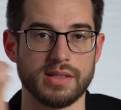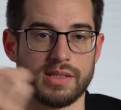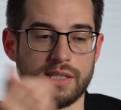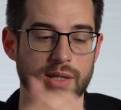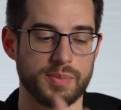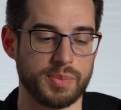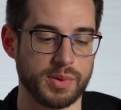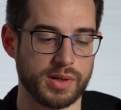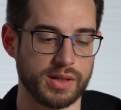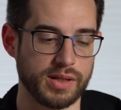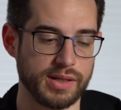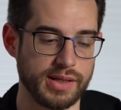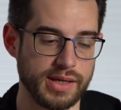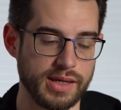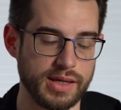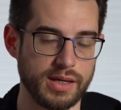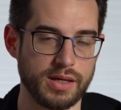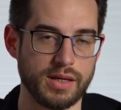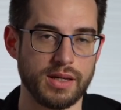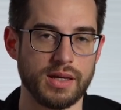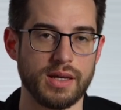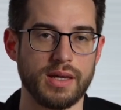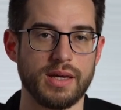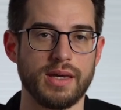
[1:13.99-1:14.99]

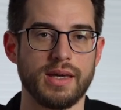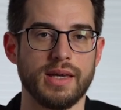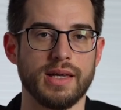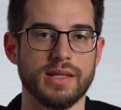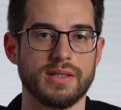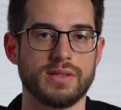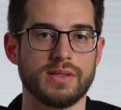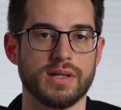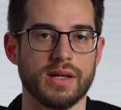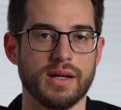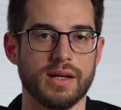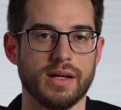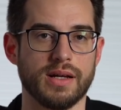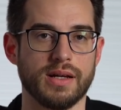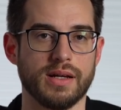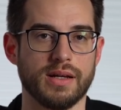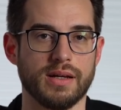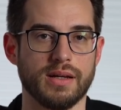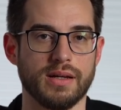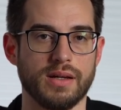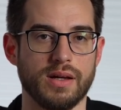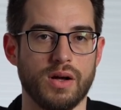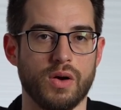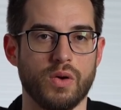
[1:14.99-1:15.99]
Typically, it's
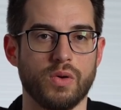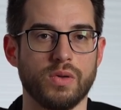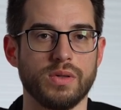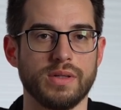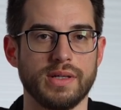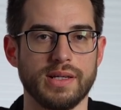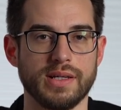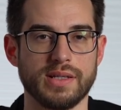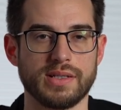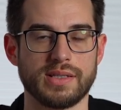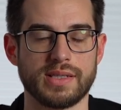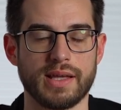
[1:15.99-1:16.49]
only